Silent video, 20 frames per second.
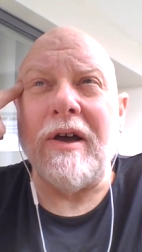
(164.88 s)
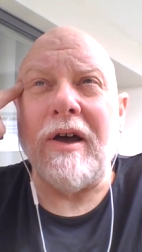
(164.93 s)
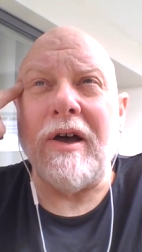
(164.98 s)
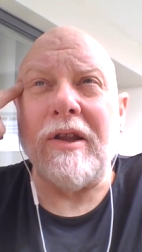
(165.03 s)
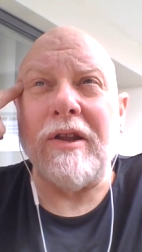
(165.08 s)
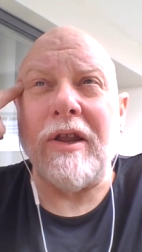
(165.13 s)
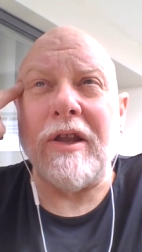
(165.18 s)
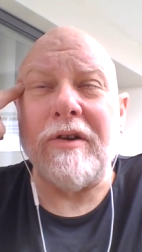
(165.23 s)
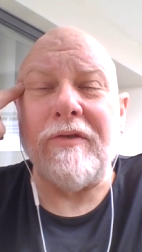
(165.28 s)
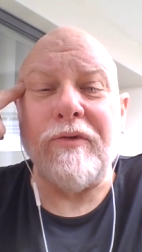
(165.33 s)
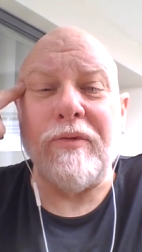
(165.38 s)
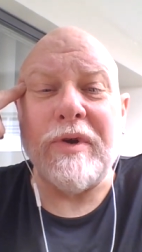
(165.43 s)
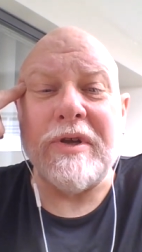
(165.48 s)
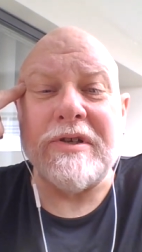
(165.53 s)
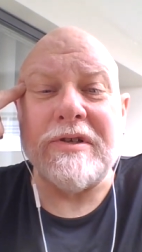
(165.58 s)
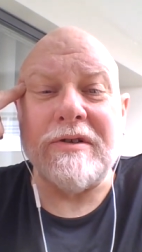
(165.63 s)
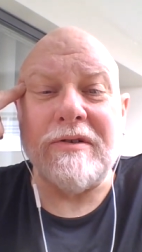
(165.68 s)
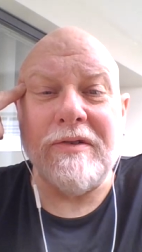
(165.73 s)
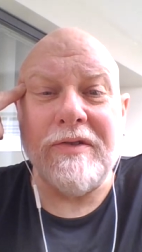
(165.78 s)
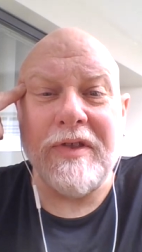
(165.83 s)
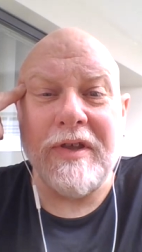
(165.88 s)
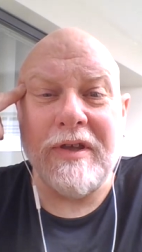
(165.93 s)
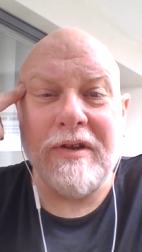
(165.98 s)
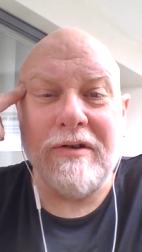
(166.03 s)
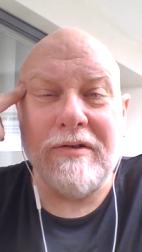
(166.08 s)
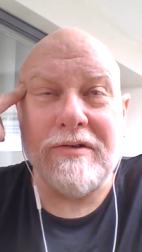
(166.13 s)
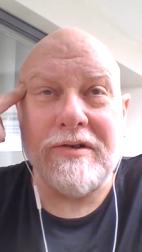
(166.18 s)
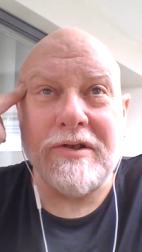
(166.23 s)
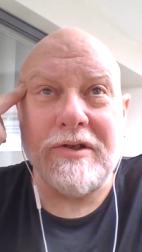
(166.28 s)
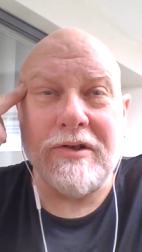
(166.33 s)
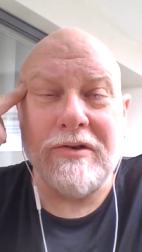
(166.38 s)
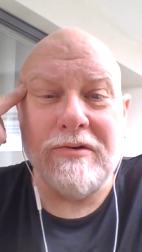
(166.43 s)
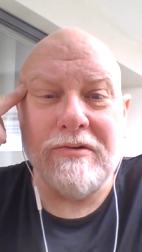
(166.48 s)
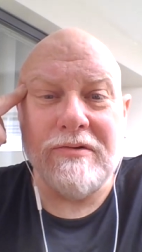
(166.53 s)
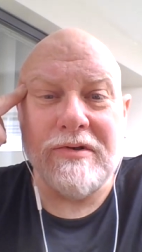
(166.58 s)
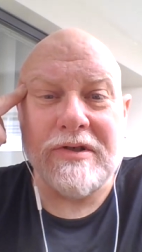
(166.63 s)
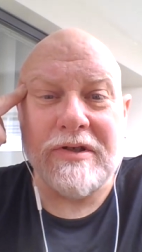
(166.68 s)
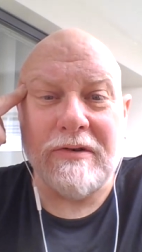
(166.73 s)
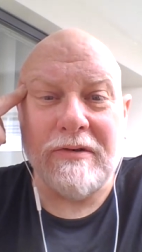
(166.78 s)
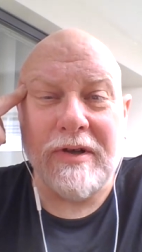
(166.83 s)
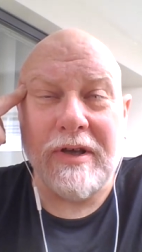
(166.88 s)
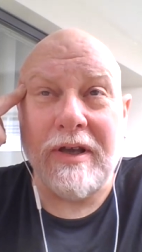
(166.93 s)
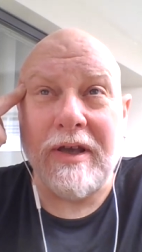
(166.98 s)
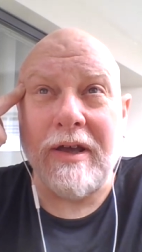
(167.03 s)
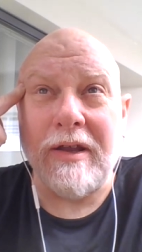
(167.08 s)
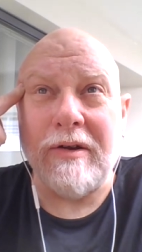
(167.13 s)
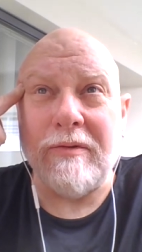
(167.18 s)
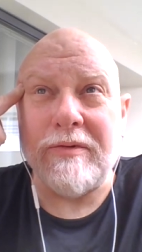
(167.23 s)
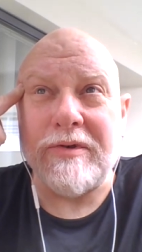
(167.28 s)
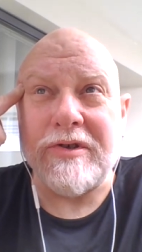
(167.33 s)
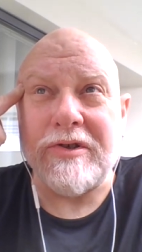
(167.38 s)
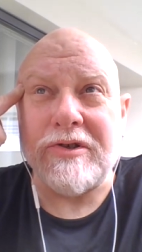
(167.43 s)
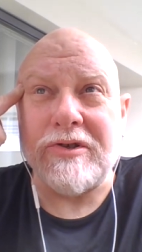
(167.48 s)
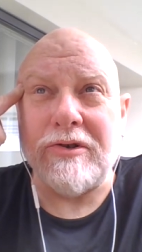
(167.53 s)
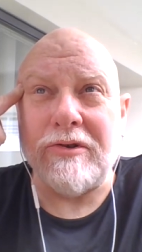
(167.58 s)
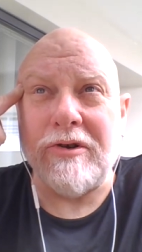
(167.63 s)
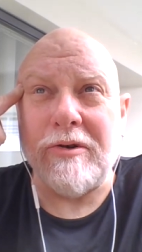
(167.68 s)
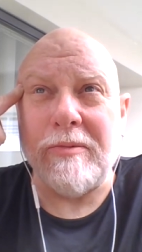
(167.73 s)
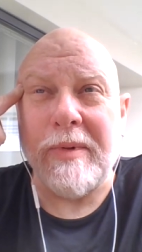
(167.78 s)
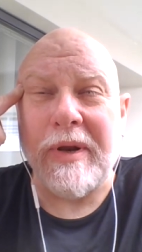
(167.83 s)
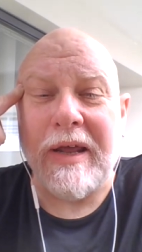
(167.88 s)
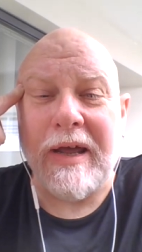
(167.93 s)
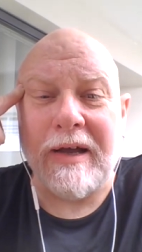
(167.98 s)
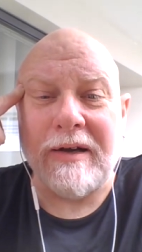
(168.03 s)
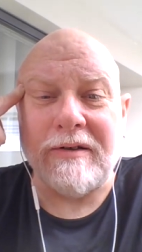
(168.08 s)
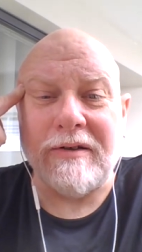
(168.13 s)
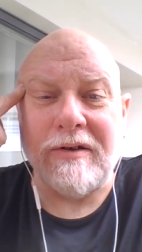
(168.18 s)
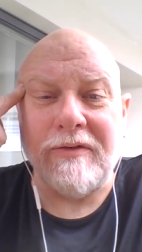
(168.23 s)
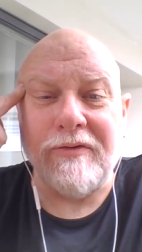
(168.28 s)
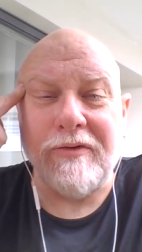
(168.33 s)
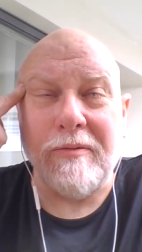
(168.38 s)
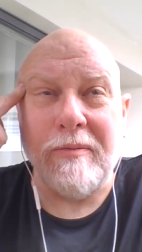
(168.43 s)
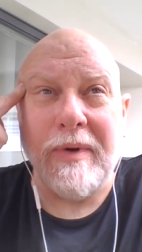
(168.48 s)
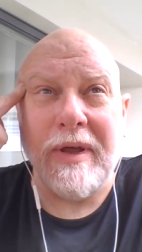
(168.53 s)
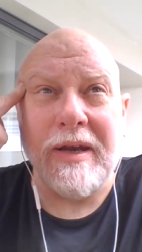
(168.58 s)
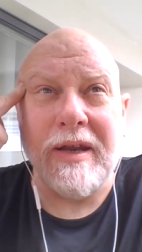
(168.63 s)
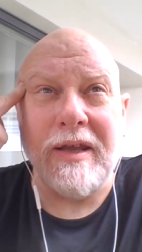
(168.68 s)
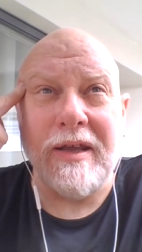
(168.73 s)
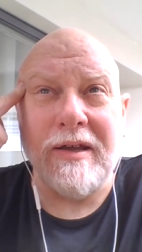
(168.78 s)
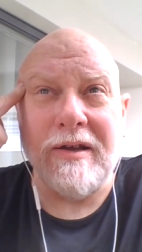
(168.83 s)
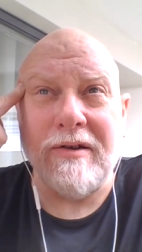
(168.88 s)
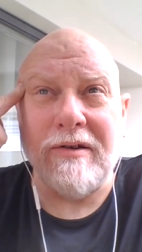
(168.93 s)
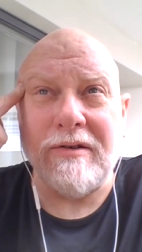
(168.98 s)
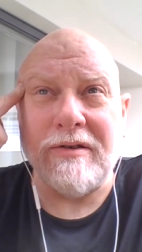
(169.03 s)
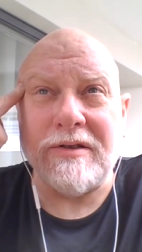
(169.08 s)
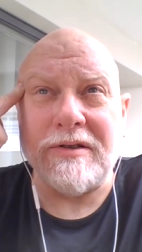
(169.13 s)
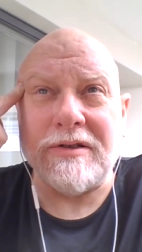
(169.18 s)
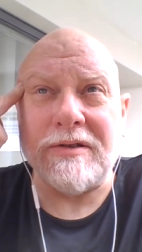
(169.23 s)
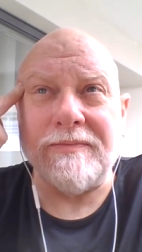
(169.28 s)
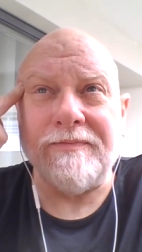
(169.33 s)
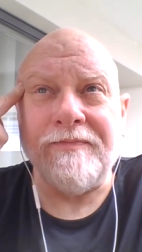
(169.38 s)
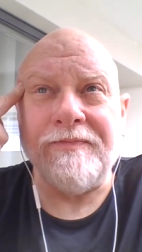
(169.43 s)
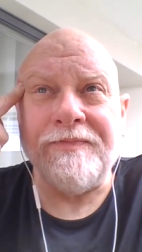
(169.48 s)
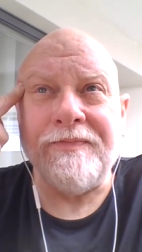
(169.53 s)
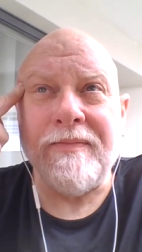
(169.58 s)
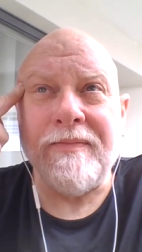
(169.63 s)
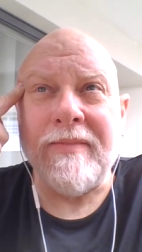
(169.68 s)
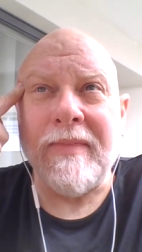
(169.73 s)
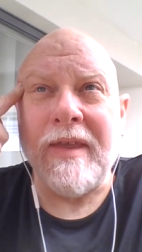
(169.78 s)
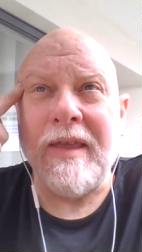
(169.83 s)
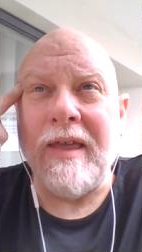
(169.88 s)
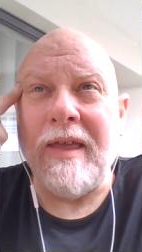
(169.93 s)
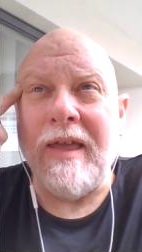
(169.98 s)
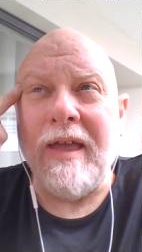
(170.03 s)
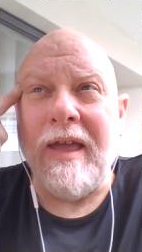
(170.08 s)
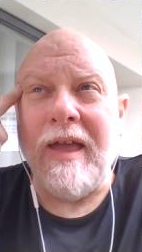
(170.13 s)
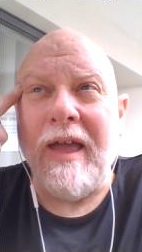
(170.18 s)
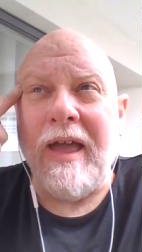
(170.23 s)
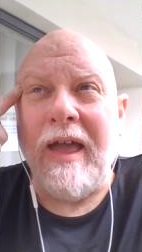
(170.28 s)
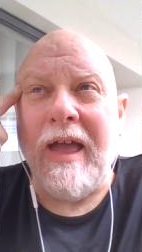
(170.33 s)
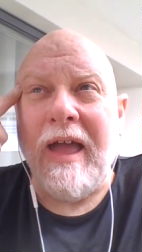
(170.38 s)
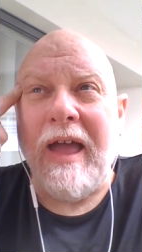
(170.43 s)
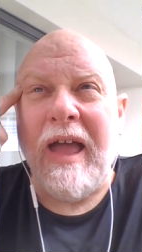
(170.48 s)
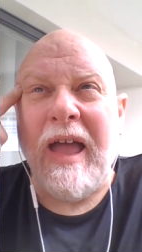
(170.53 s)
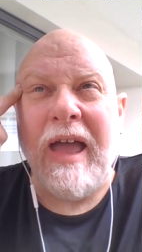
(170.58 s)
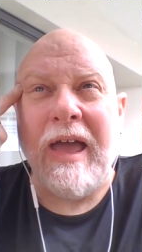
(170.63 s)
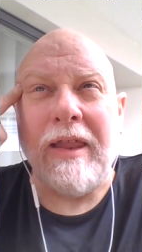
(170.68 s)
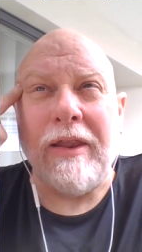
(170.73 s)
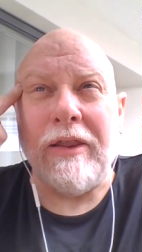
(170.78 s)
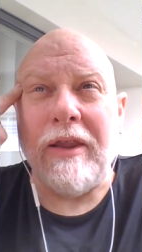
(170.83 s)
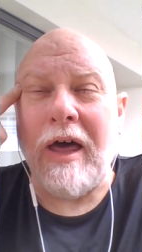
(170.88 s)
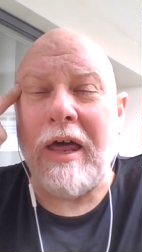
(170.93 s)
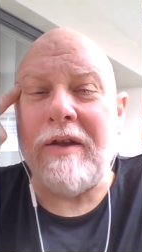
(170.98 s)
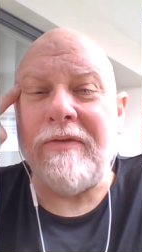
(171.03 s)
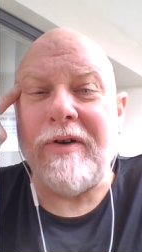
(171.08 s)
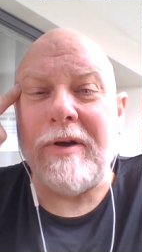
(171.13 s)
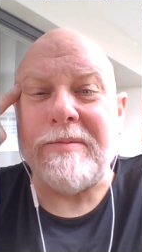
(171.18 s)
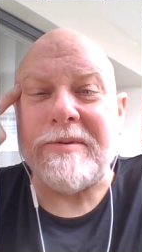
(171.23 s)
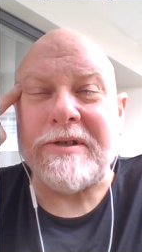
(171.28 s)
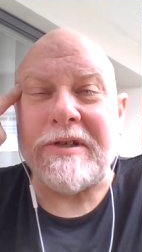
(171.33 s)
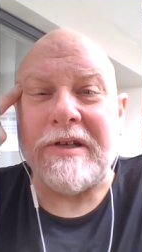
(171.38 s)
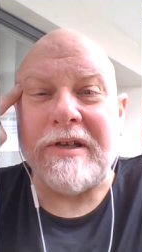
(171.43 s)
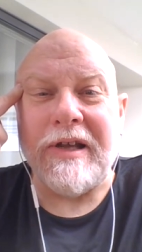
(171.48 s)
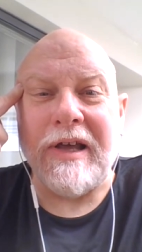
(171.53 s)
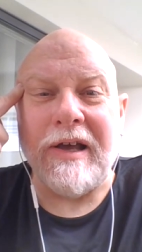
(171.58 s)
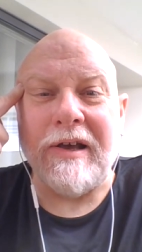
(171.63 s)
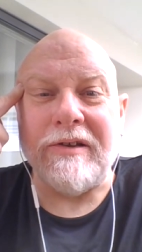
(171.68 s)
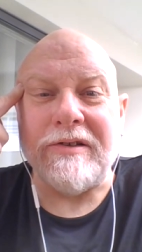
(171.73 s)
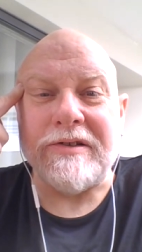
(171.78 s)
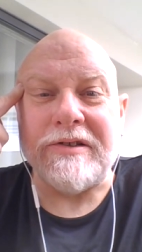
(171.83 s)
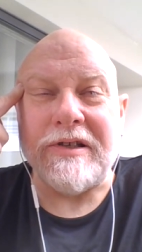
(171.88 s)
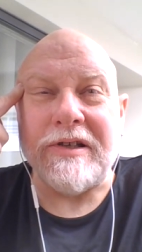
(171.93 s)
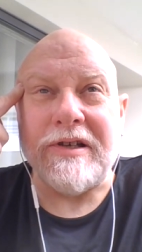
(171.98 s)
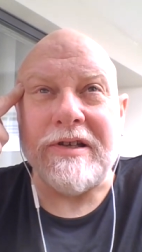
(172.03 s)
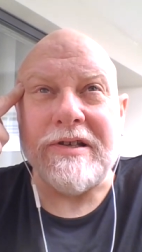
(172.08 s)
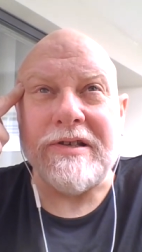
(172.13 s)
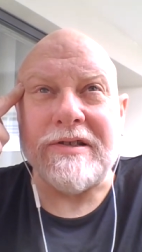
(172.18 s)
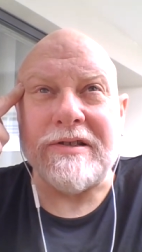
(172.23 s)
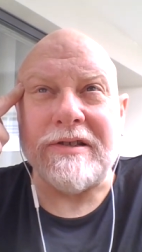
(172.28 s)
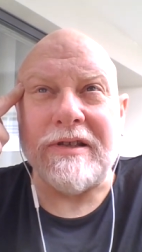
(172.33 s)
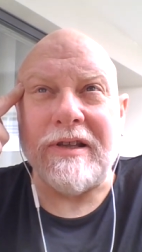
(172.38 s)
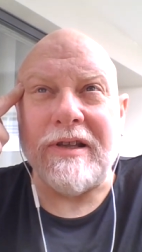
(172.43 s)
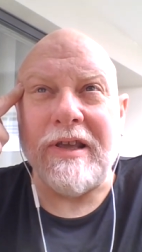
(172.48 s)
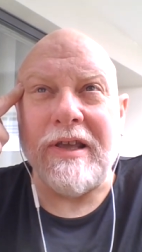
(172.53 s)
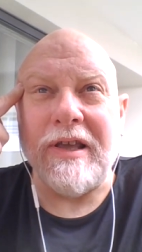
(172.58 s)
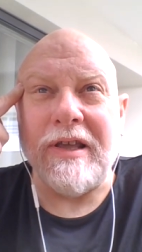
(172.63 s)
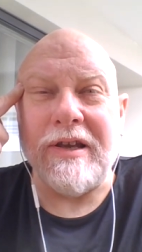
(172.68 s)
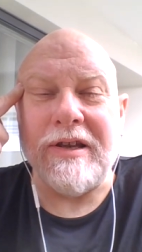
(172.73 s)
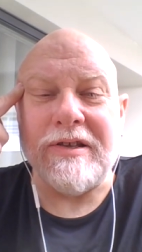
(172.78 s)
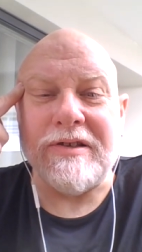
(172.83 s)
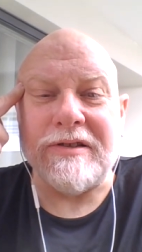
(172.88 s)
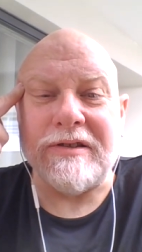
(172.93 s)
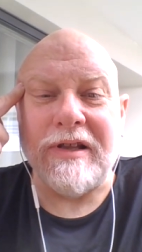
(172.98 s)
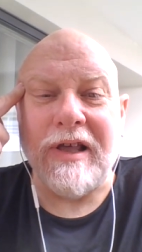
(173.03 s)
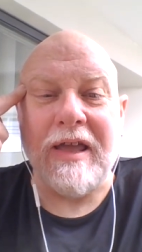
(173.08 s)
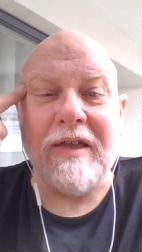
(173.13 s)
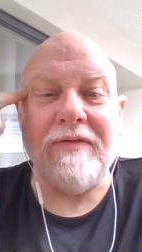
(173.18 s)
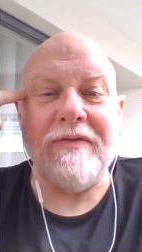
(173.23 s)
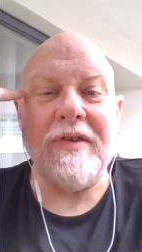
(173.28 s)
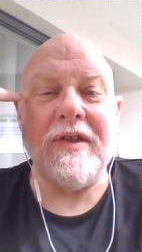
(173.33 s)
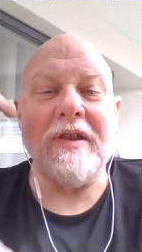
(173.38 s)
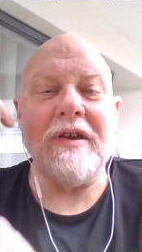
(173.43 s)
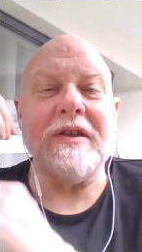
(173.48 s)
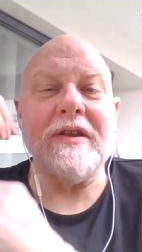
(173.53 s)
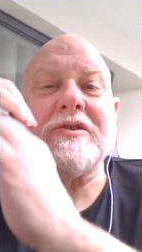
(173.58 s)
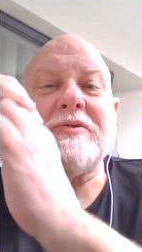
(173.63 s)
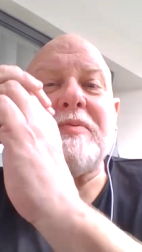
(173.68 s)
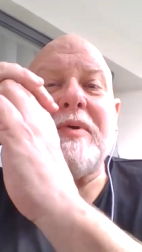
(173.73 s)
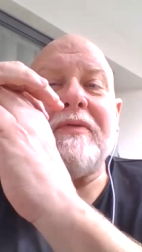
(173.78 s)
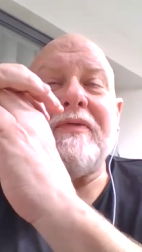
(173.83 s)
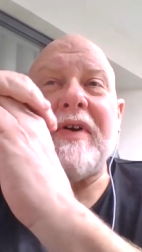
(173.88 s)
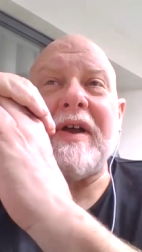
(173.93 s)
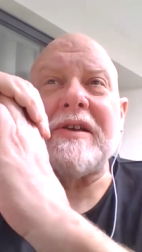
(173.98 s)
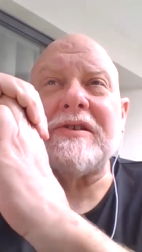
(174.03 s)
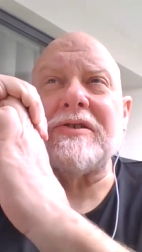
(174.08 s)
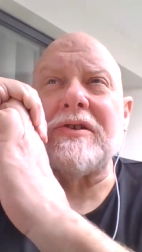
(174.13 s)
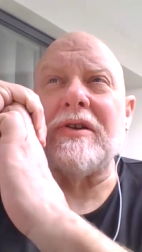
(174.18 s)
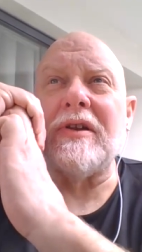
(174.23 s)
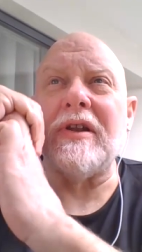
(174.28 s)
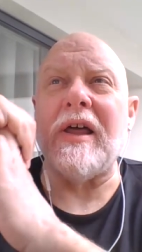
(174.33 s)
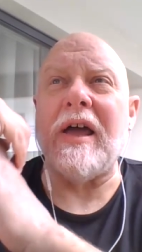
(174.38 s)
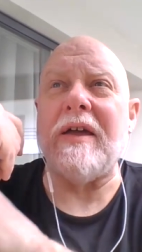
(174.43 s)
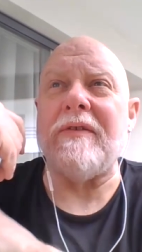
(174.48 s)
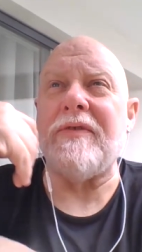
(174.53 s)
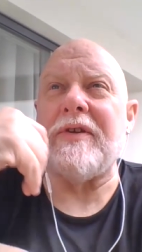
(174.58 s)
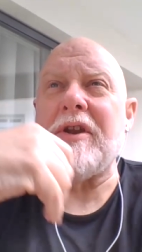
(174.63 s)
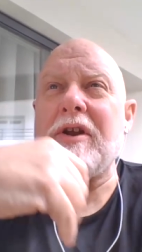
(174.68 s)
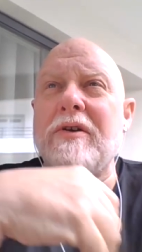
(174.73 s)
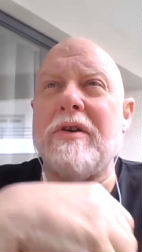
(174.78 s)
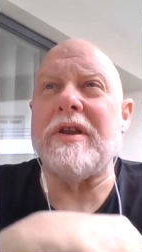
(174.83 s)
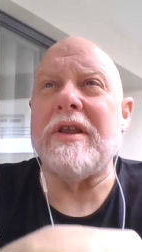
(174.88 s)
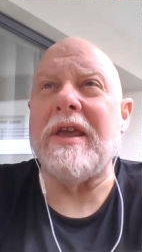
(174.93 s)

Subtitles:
a lot of regional theaters too, so he kind of was a journeyman actor for many years. And a lot of ups and downs in his professional life. You know,